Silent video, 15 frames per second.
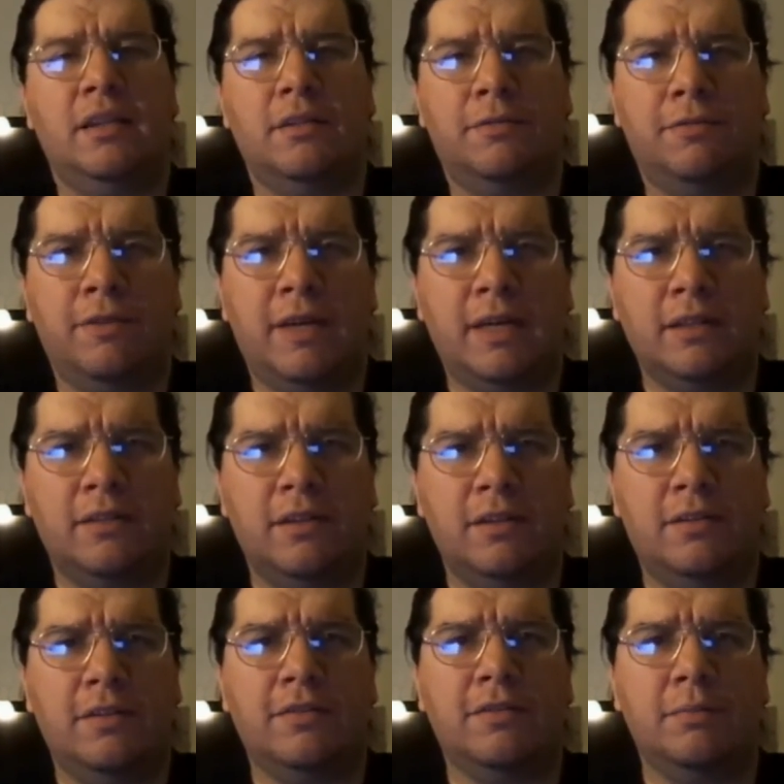And the fact
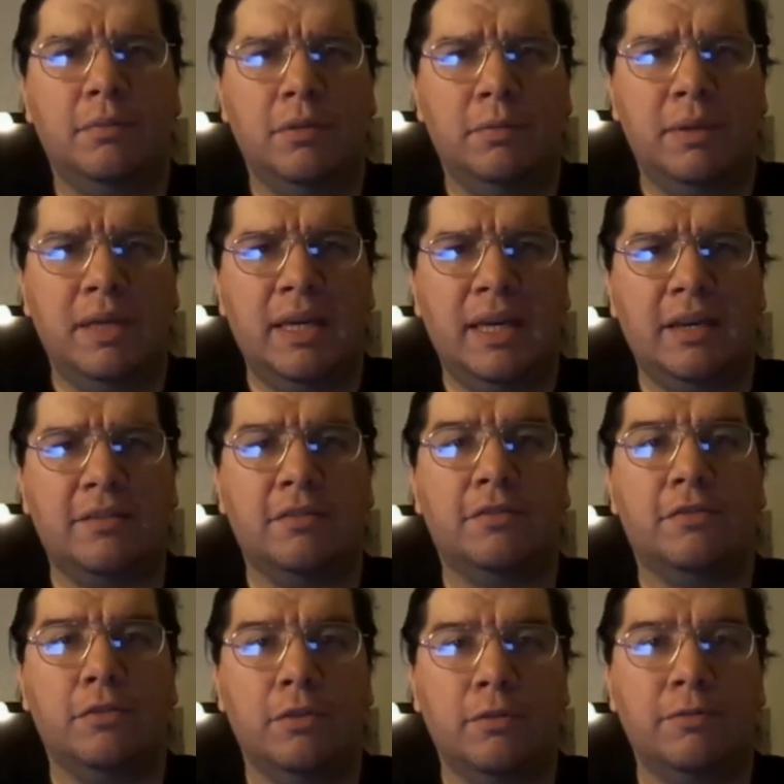that this movie has a
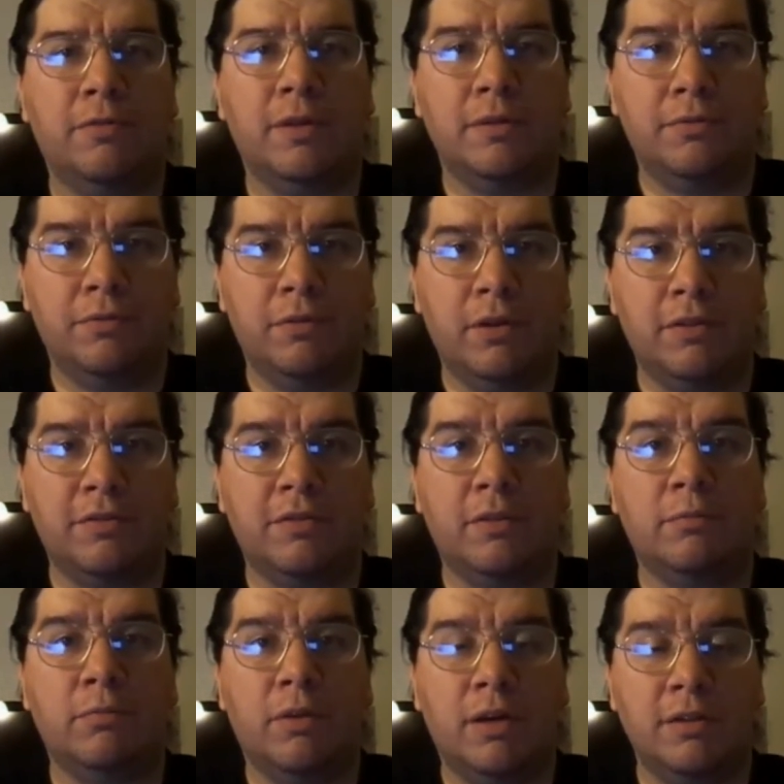certified fresh
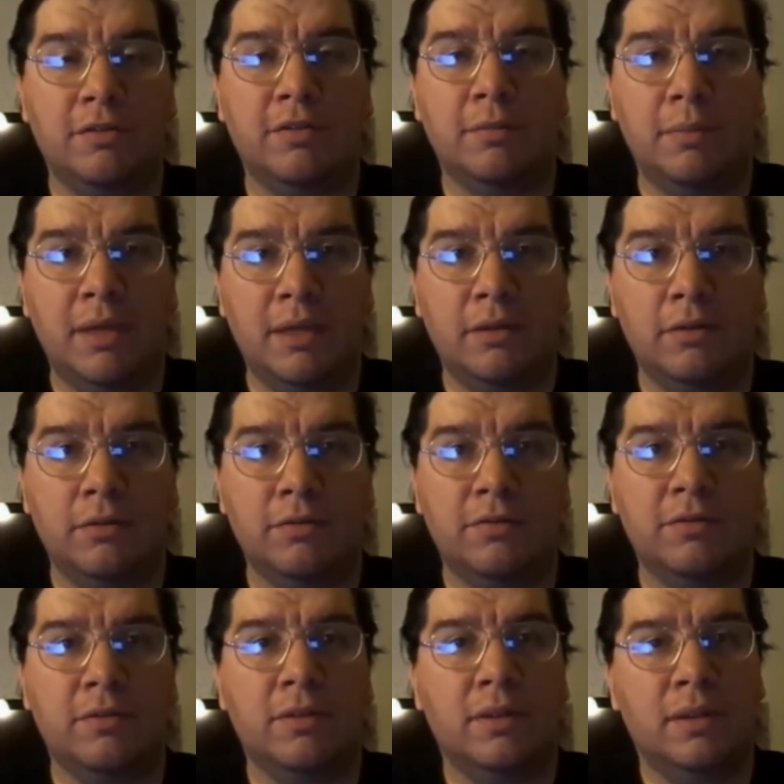on Rotten
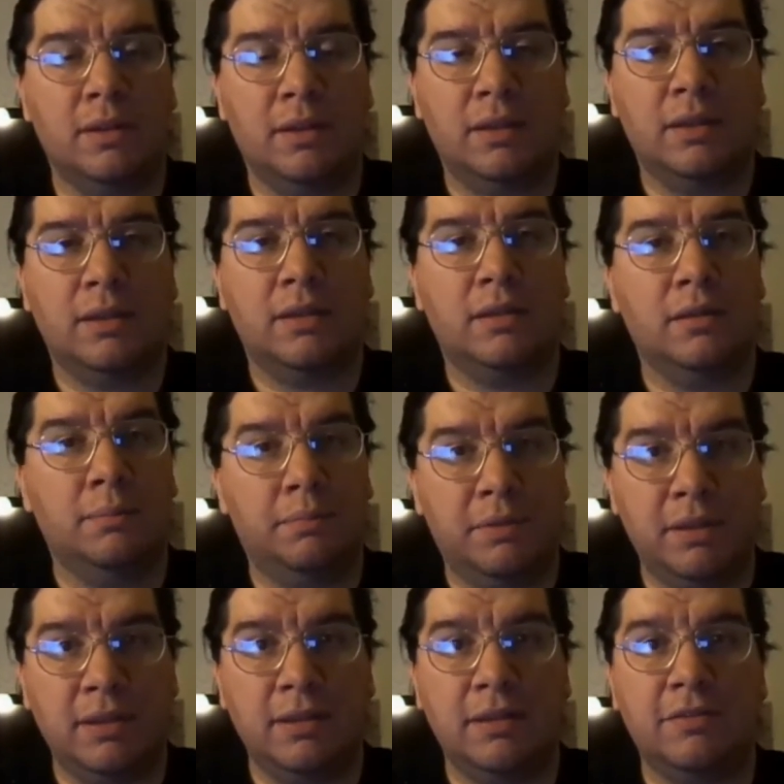Tomatoes
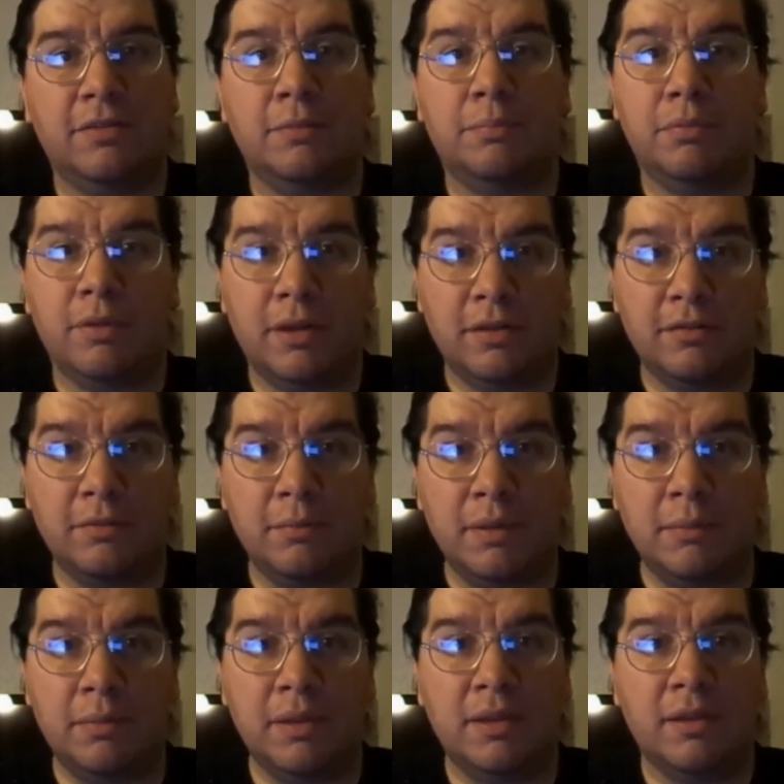completely surprised
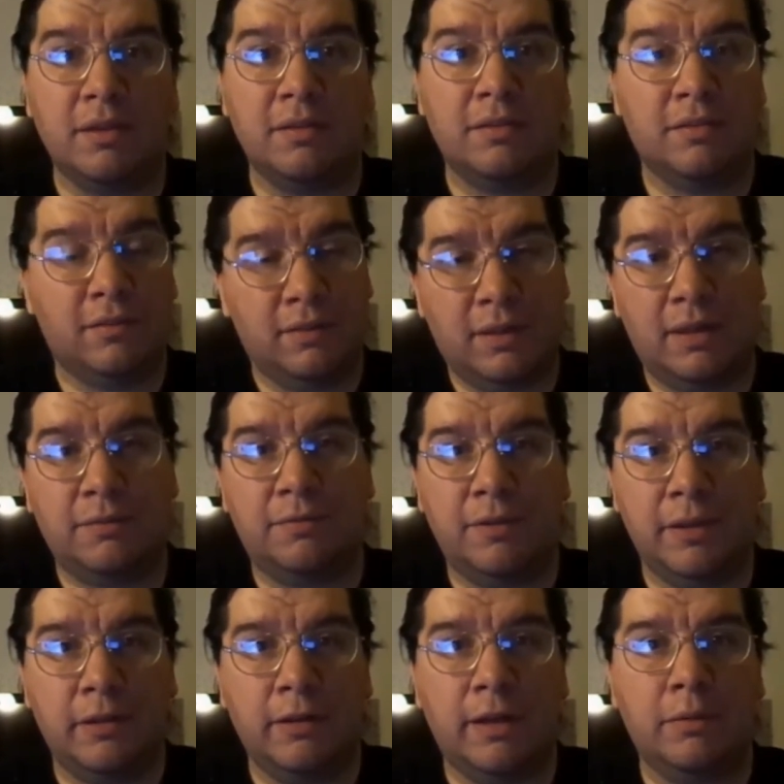me because I
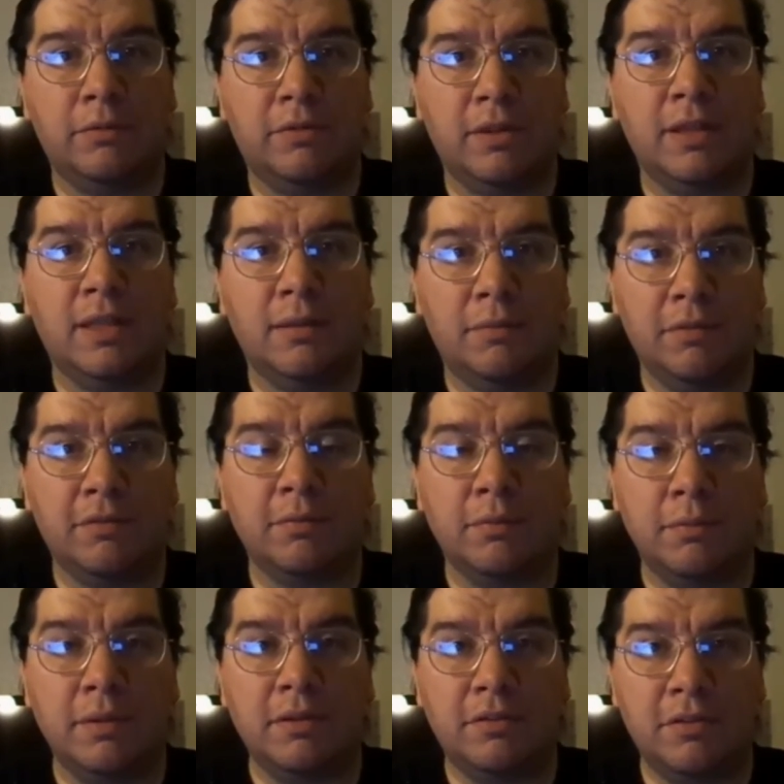figured I was going to give
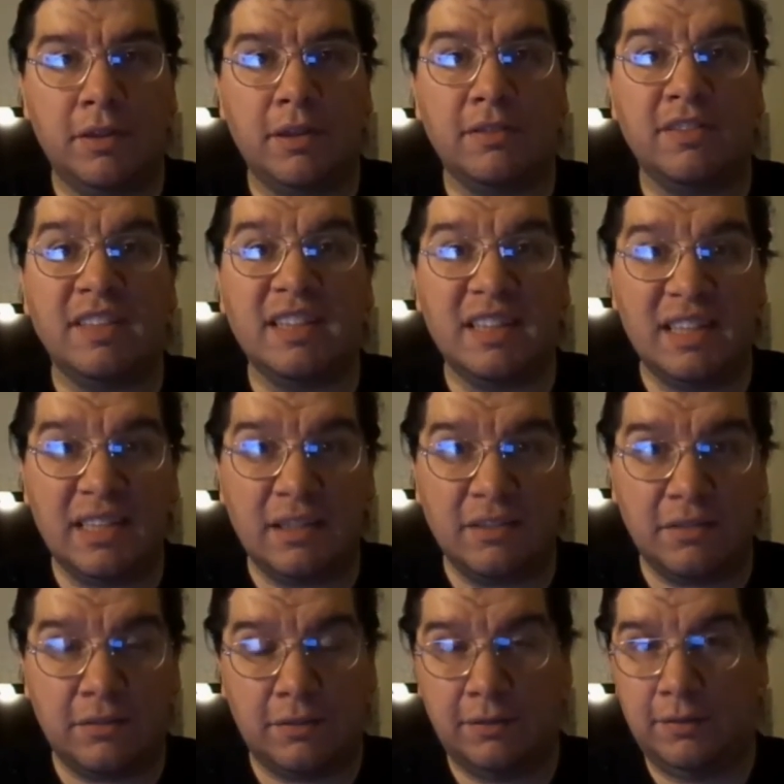this movie a chance at
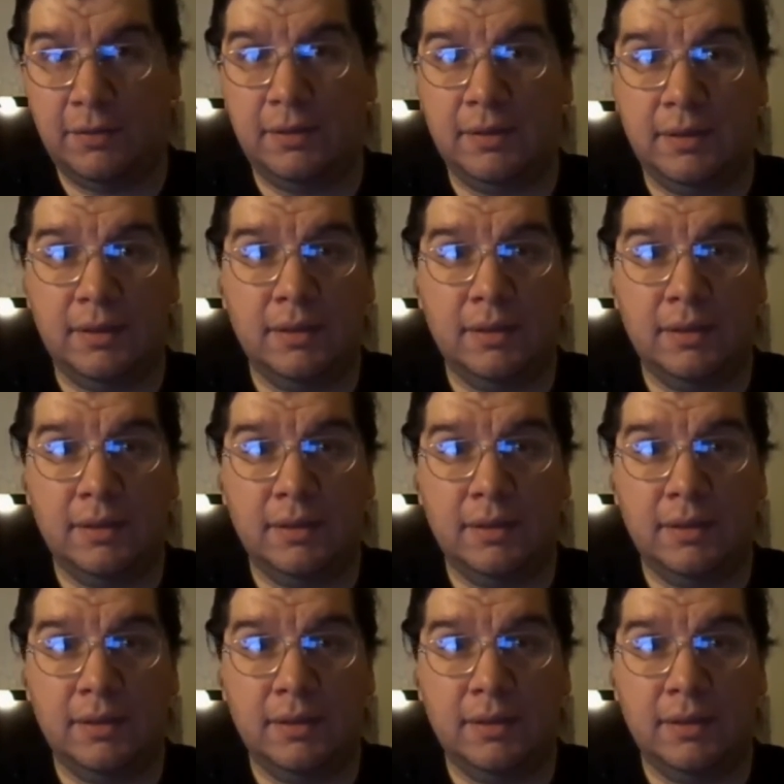least.